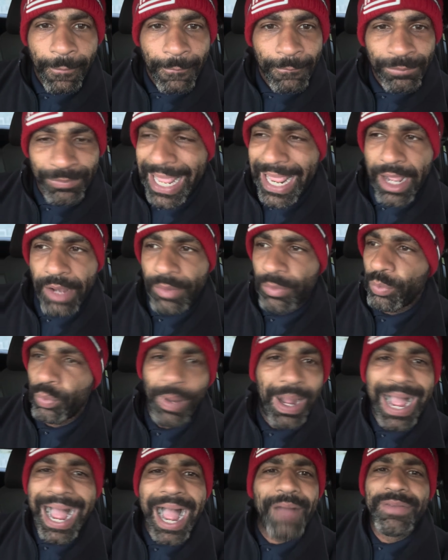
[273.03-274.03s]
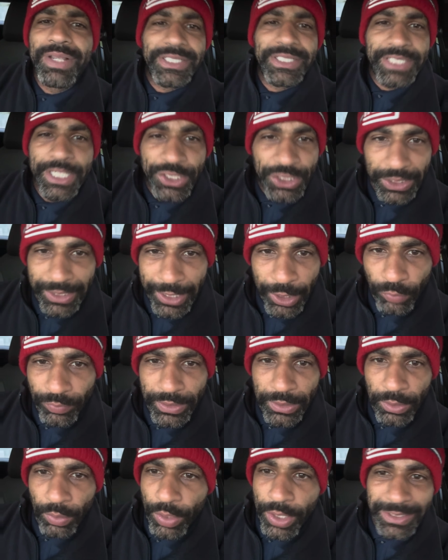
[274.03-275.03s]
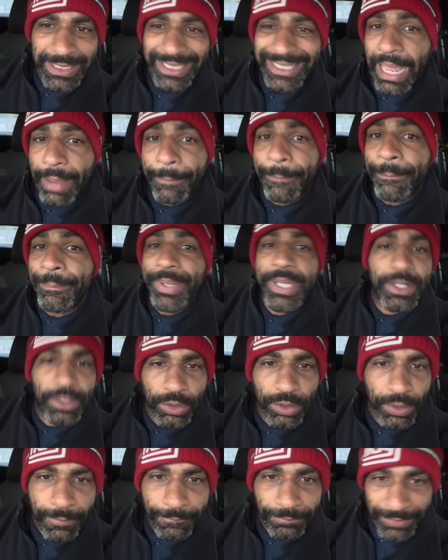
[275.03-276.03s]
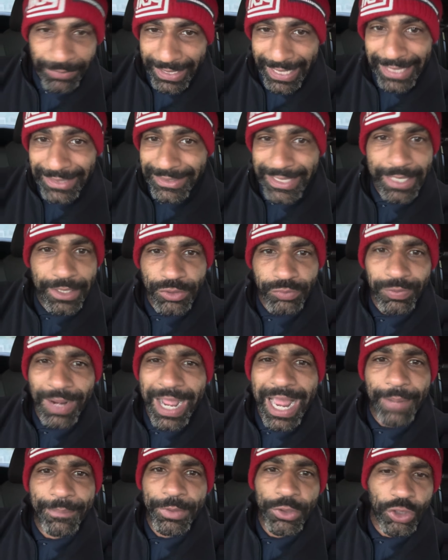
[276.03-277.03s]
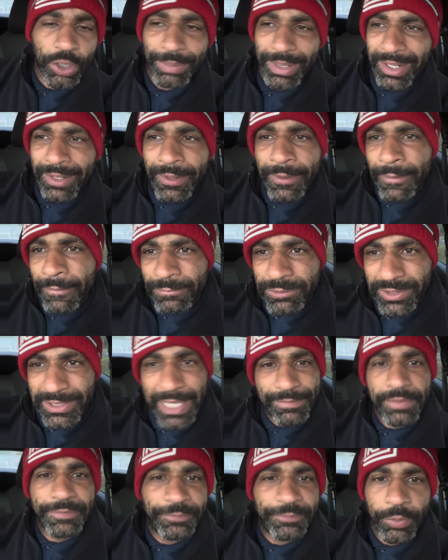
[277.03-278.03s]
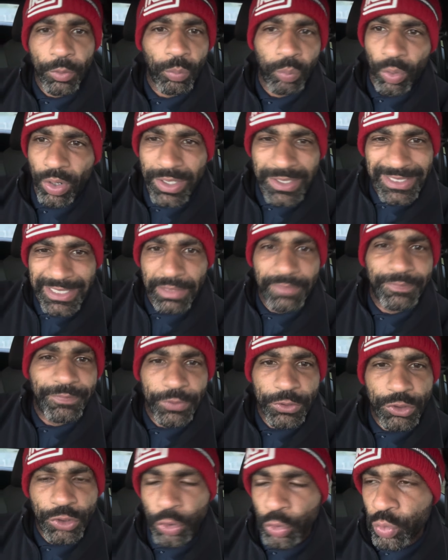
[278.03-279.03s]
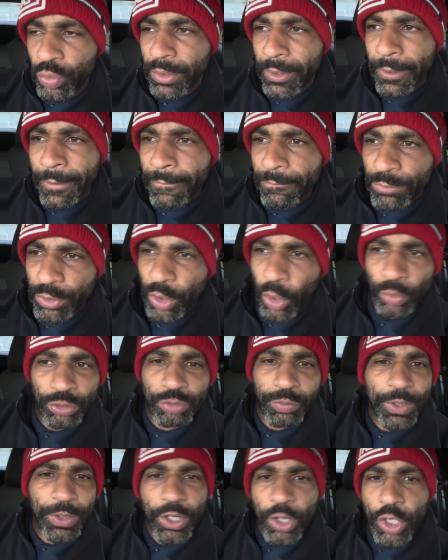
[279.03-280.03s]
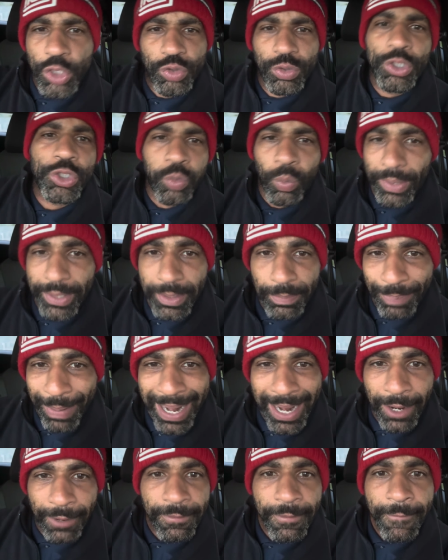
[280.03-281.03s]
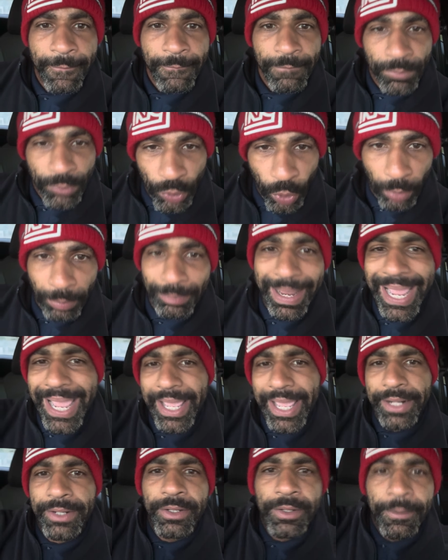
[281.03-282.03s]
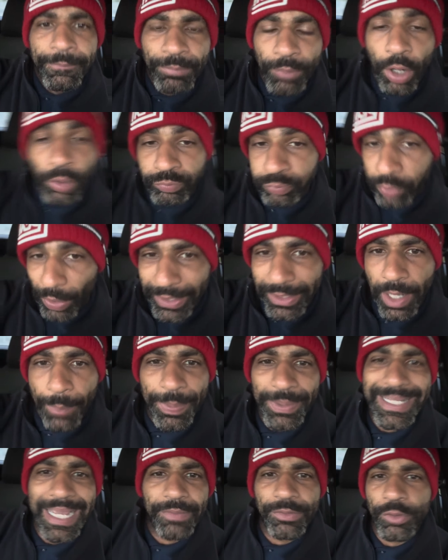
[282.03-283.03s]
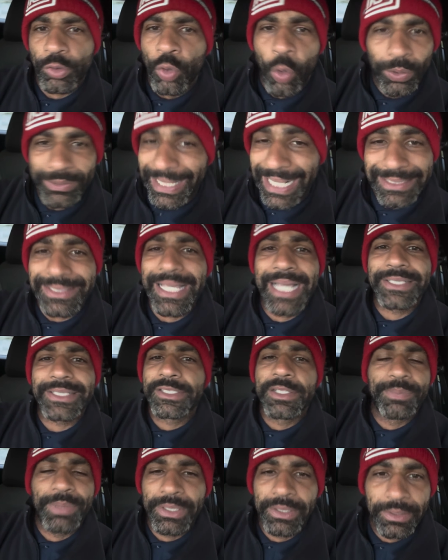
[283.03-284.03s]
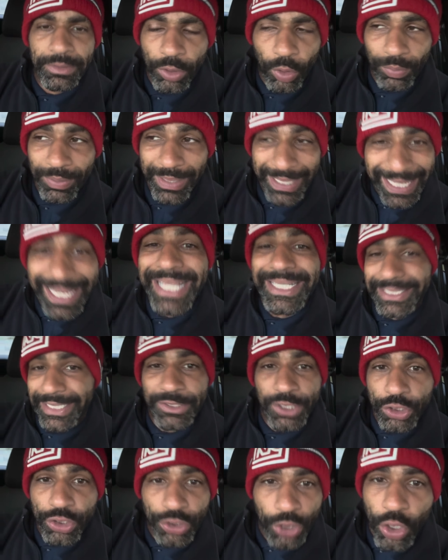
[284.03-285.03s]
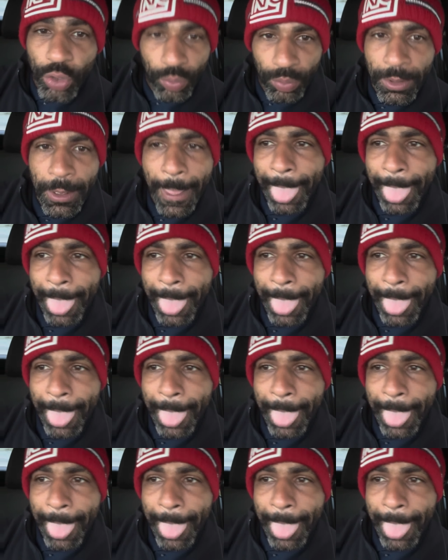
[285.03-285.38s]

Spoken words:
Now, obviously, Shaquille O'Neal is a lot bigger than a Dennis Rodman. You're talking about a 7'1", 7'2", 320-pound, man running up and down the court. That's not something, easy to do.